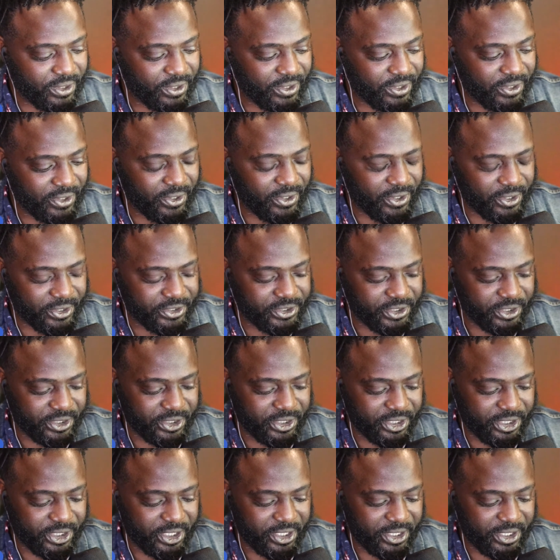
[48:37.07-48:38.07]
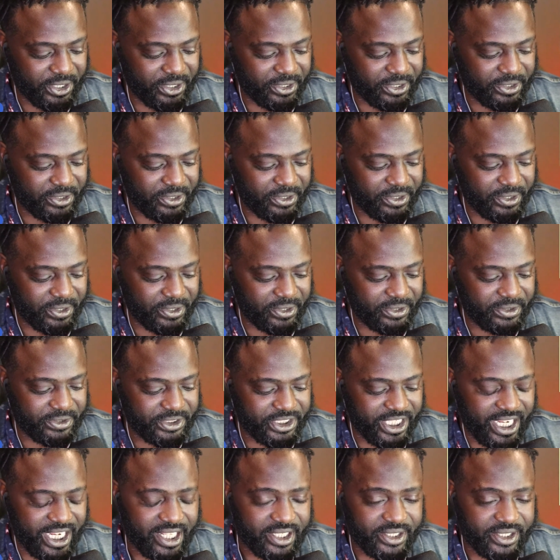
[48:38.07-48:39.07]
on your
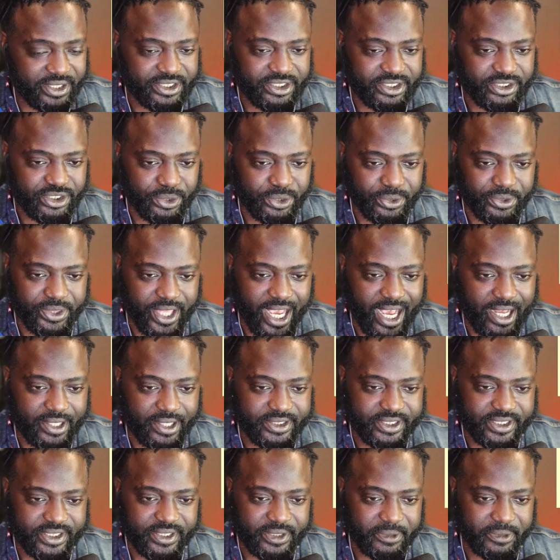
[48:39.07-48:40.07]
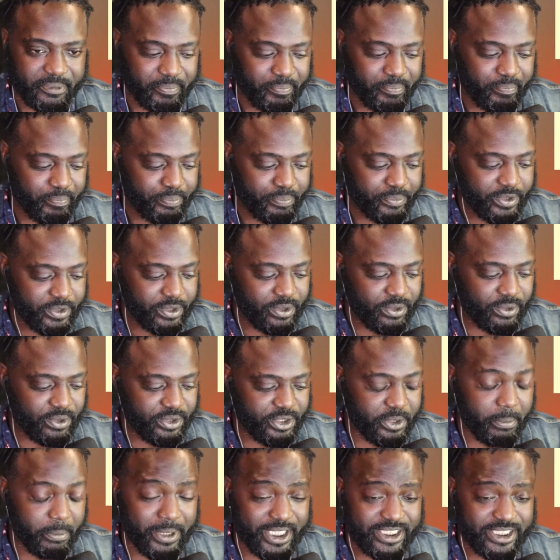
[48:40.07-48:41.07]
channel is 2,000.
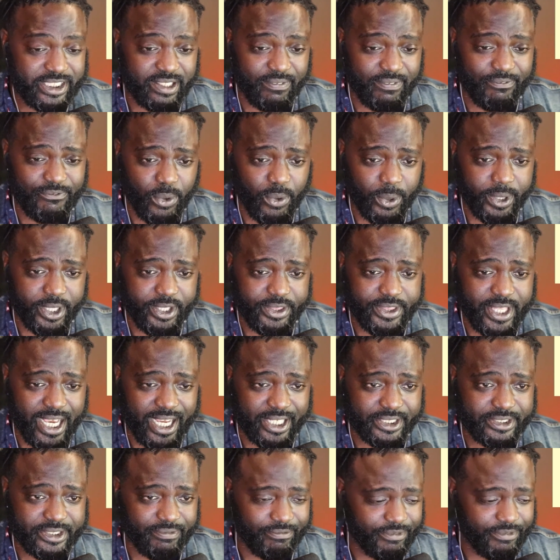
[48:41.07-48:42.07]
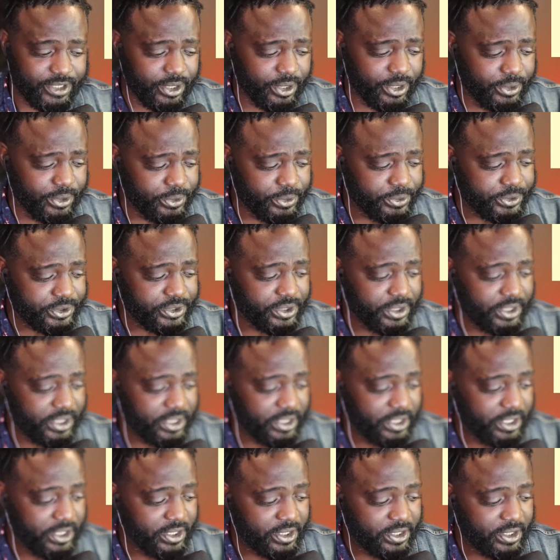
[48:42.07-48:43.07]
You're missing 40,000 views.
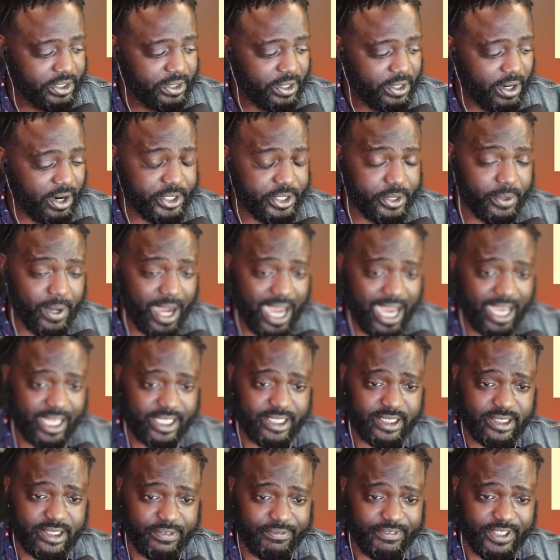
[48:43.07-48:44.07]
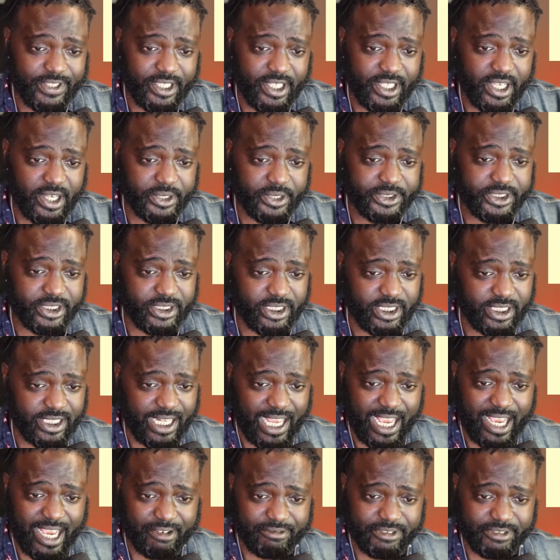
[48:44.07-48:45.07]
Are you hiding the videos and then
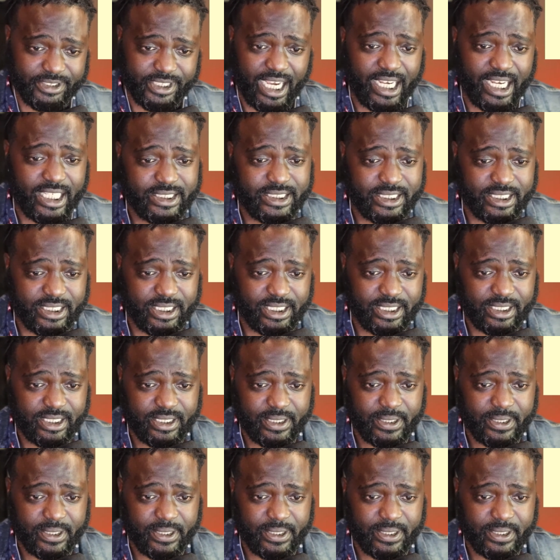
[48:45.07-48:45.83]
advertising it?